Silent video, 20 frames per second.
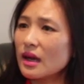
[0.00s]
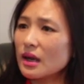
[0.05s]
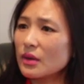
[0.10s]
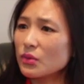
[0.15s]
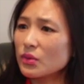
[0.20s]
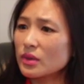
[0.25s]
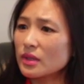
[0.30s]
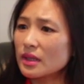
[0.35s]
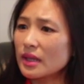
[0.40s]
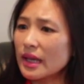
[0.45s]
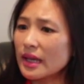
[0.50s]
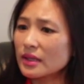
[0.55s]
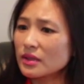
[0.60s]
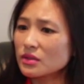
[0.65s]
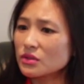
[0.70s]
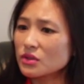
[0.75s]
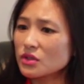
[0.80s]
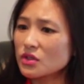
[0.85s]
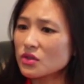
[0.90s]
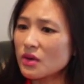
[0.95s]
I would
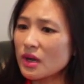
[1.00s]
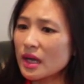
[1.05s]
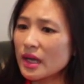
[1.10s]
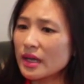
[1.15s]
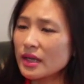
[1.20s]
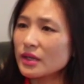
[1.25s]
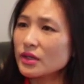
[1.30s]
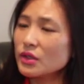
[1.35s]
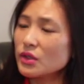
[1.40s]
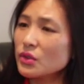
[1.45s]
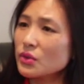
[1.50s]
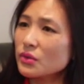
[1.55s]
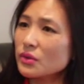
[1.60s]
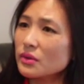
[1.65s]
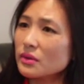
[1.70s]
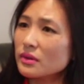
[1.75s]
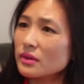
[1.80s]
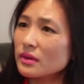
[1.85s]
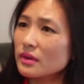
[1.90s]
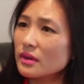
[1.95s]
like to try
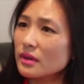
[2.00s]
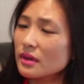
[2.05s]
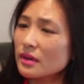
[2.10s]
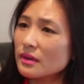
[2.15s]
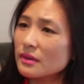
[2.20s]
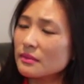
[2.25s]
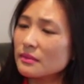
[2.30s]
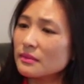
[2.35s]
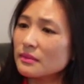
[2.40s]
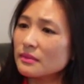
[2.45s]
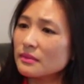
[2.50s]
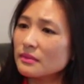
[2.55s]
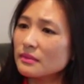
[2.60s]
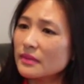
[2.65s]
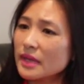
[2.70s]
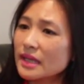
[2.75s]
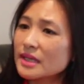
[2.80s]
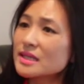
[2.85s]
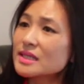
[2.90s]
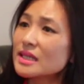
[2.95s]
new
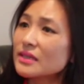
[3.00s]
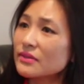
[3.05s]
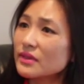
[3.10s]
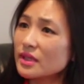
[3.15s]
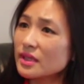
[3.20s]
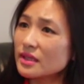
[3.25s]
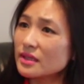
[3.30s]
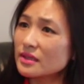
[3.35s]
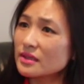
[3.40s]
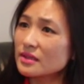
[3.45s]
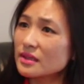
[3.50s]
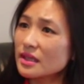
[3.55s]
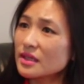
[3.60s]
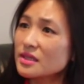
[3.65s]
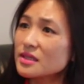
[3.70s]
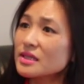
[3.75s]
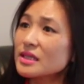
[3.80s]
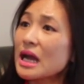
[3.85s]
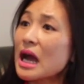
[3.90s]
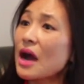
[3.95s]
activities
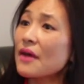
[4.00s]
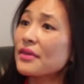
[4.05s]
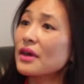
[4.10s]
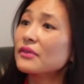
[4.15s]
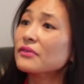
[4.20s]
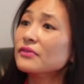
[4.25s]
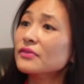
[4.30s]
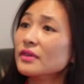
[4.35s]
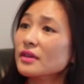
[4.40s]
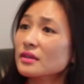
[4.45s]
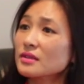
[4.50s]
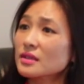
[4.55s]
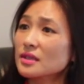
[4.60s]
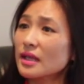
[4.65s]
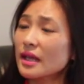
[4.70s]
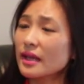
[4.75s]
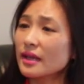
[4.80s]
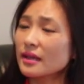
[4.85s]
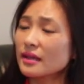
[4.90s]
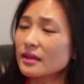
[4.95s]
and see how that feels
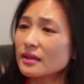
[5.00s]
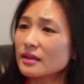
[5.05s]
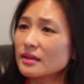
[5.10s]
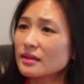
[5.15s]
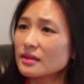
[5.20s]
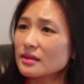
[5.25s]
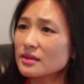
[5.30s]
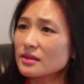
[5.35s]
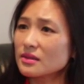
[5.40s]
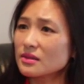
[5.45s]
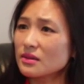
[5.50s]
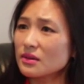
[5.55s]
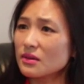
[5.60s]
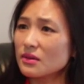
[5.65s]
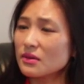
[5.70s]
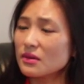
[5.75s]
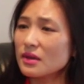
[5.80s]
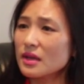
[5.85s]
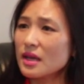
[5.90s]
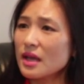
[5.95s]
like.
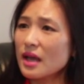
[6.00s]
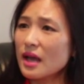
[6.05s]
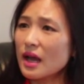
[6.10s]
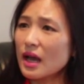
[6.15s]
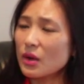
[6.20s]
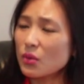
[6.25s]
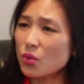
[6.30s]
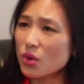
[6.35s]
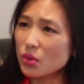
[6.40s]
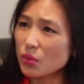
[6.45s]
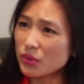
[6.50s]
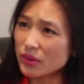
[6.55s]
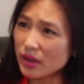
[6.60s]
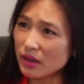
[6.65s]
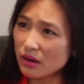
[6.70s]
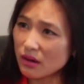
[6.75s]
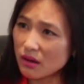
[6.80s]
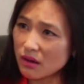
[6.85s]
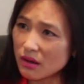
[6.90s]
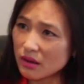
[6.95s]
So I work with
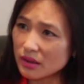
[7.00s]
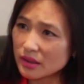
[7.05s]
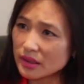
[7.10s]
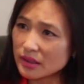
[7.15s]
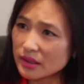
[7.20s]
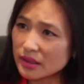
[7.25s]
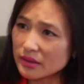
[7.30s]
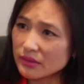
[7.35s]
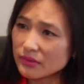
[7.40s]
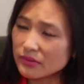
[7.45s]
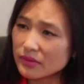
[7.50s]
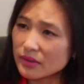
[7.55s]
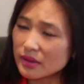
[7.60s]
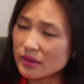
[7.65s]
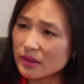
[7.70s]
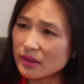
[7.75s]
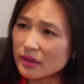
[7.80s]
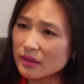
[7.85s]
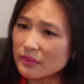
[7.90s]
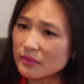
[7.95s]
a cognitive
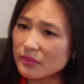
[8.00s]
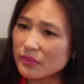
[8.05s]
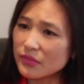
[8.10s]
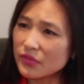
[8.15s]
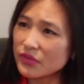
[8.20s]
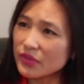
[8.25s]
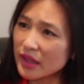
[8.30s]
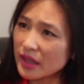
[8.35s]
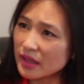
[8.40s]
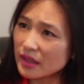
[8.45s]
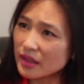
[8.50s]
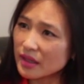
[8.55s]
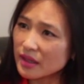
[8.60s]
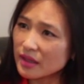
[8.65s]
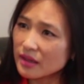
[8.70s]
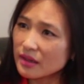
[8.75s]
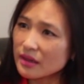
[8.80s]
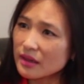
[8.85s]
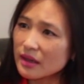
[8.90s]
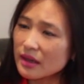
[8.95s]

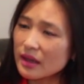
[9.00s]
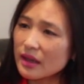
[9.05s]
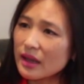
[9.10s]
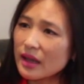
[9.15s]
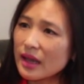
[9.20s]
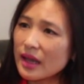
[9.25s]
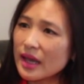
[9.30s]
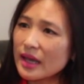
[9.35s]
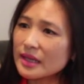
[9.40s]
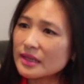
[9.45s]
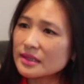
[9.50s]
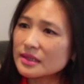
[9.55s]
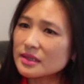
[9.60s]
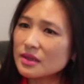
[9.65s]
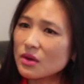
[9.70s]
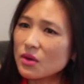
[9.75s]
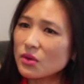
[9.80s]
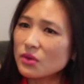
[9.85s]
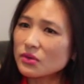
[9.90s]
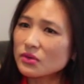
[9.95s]
thinking, and
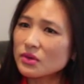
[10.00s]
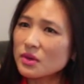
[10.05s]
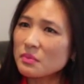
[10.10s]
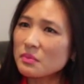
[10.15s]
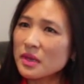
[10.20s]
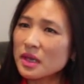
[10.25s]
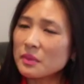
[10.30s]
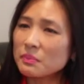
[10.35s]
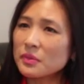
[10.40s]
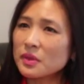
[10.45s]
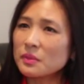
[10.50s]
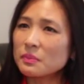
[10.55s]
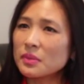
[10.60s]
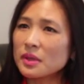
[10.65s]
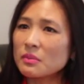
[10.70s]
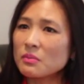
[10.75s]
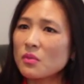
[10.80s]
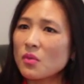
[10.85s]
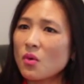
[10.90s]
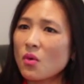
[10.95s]
also maybe
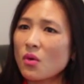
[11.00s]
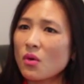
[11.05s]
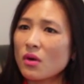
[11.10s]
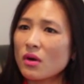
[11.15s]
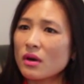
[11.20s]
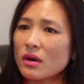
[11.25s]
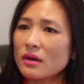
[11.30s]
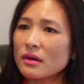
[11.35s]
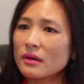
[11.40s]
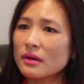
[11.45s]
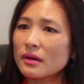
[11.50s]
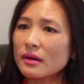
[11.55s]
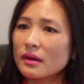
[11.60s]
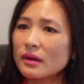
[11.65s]
be more